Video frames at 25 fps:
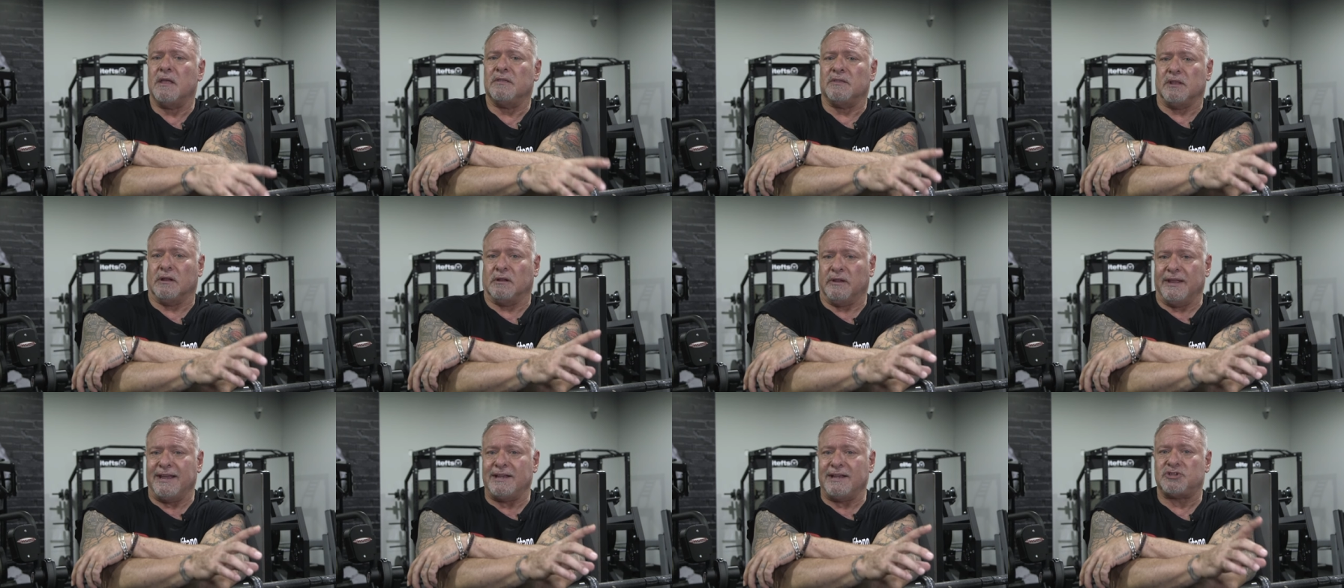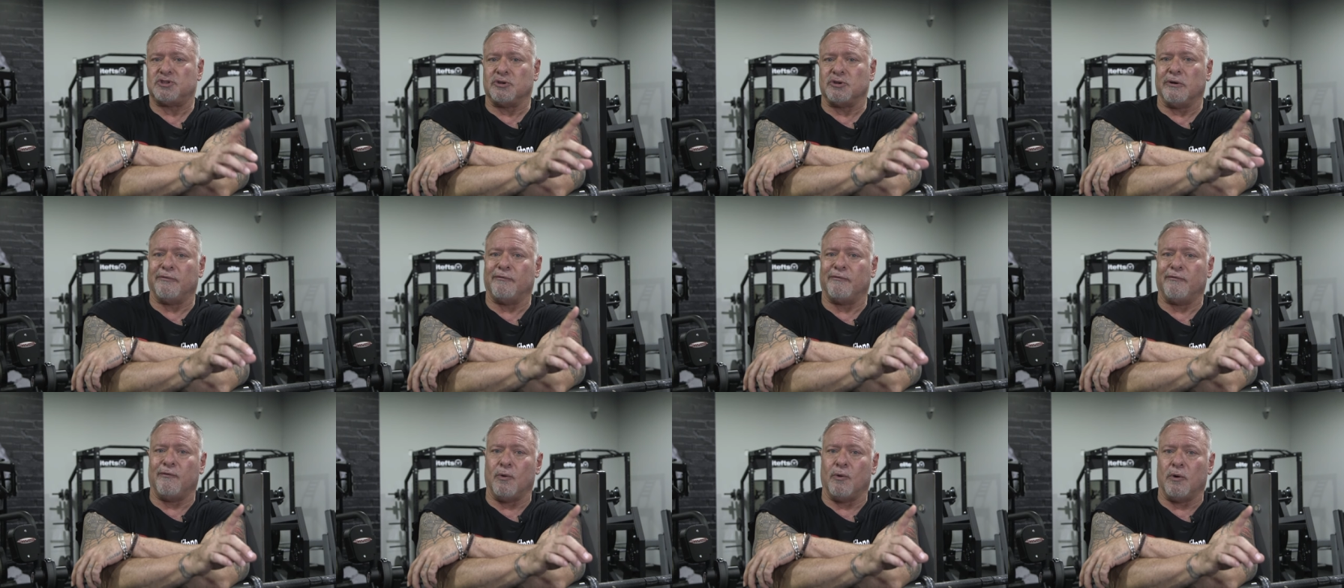The links
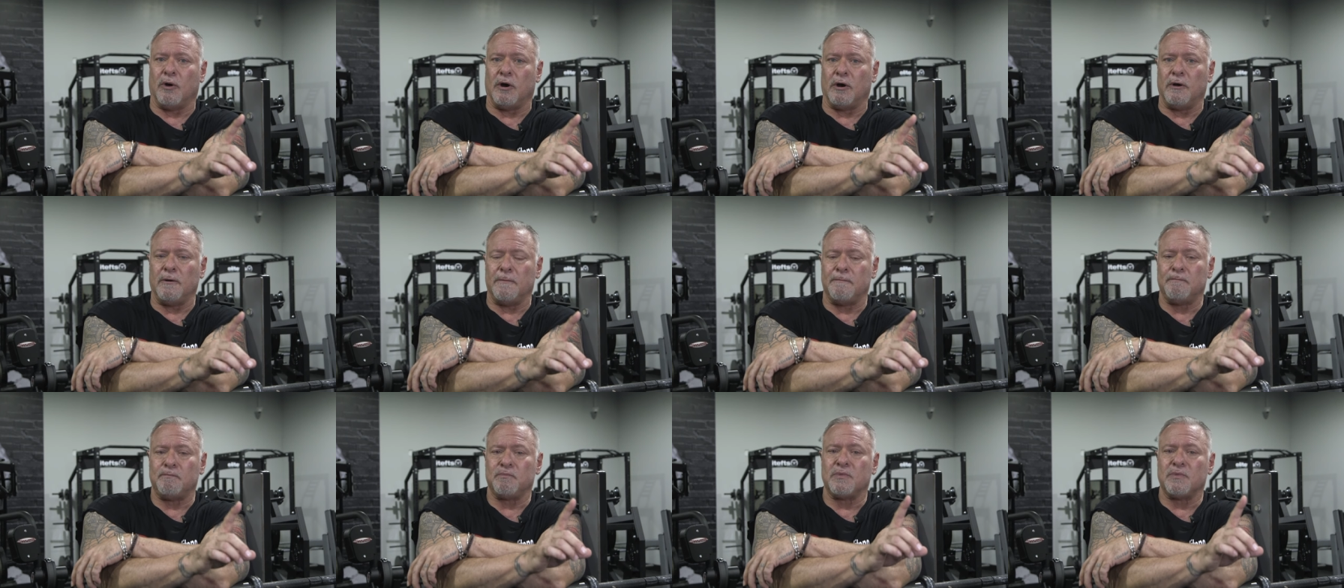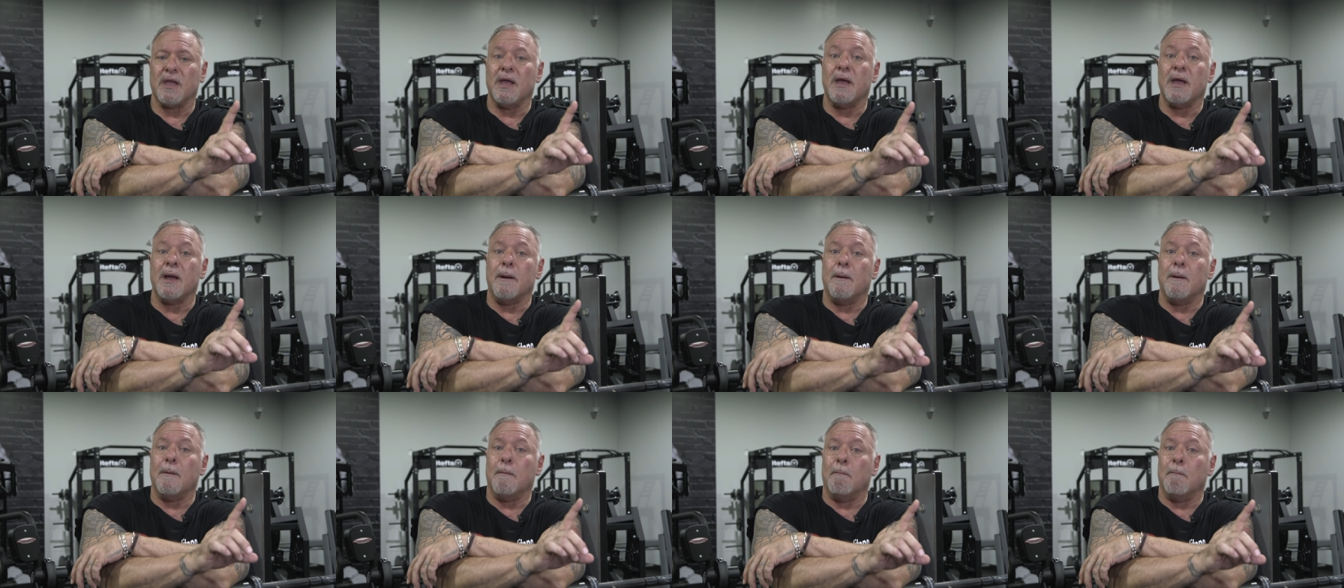are for
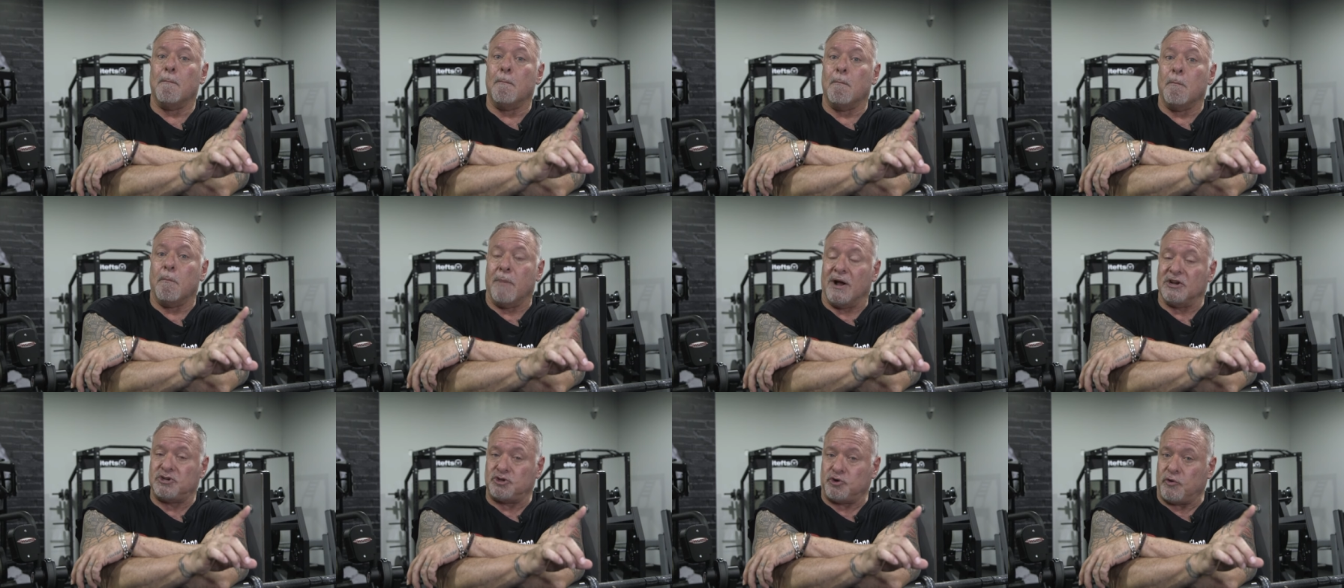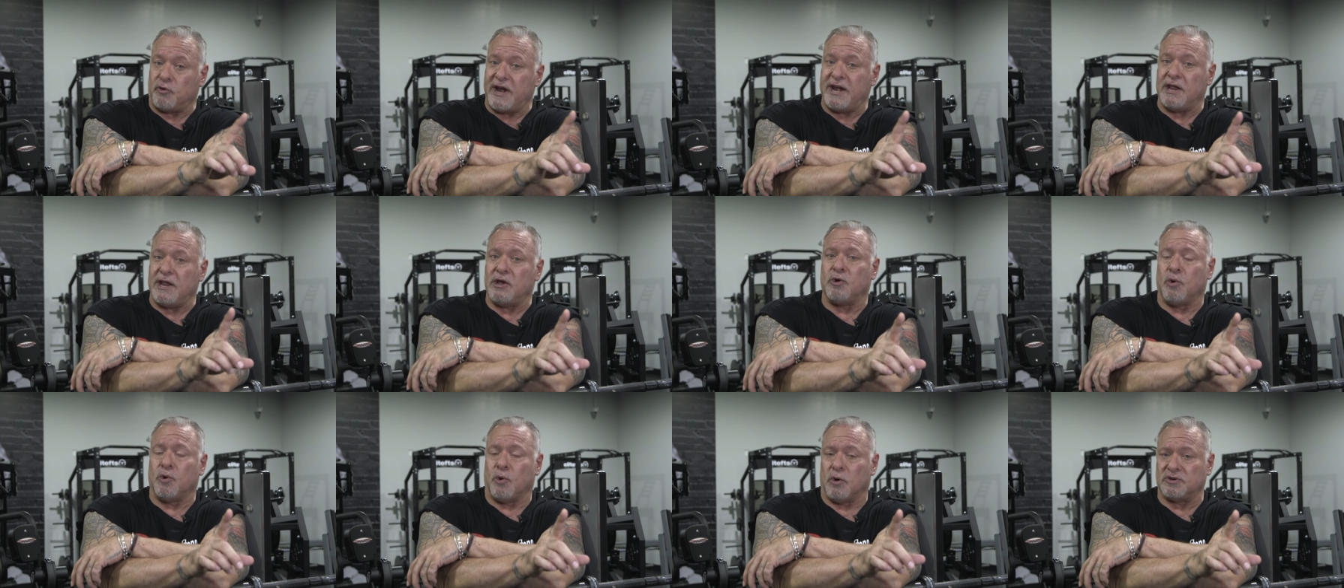my
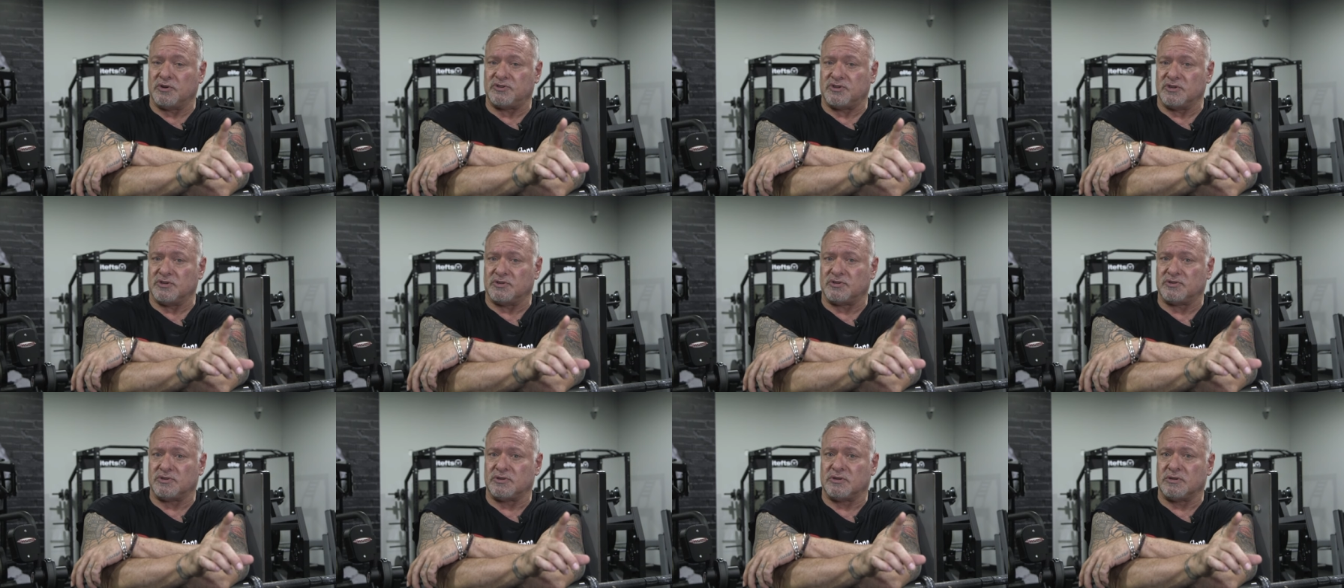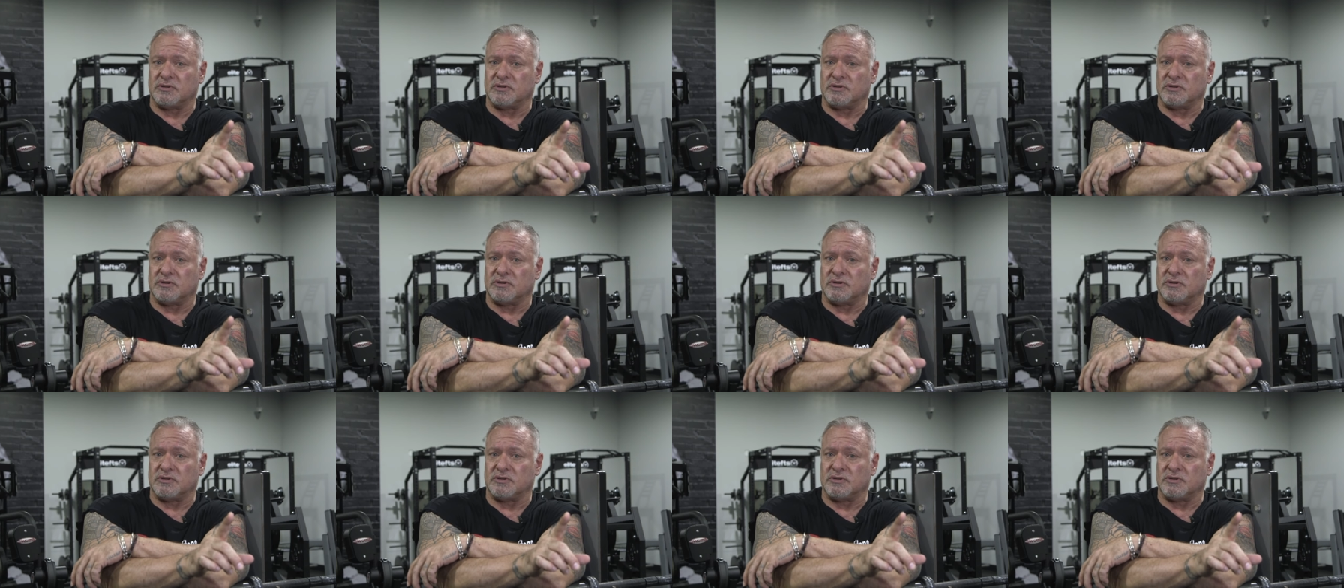training courses.